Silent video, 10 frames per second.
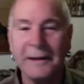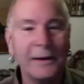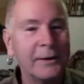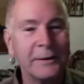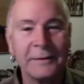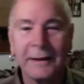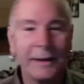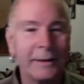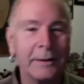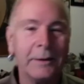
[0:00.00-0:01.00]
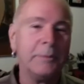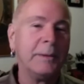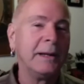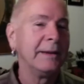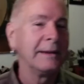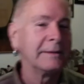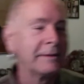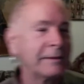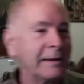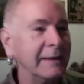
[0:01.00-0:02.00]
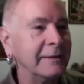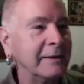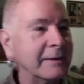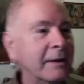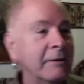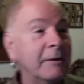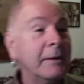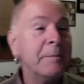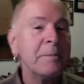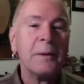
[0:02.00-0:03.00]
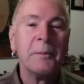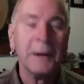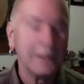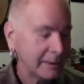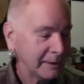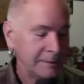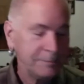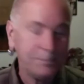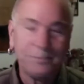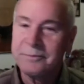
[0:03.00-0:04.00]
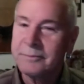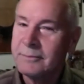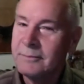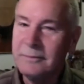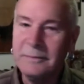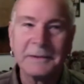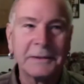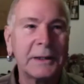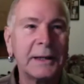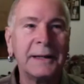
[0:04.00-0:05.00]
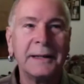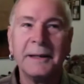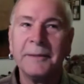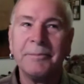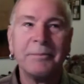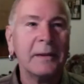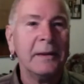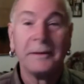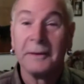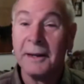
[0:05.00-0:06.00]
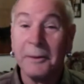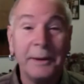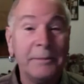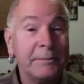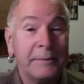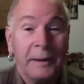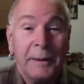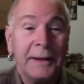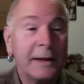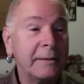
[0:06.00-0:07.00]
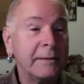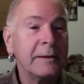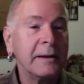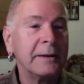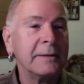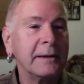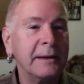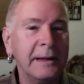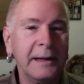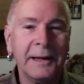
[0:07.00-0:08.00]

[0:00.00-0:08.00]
it's like, oh man, that's just easy stuff. But so anyway, I made that. I said, yeah,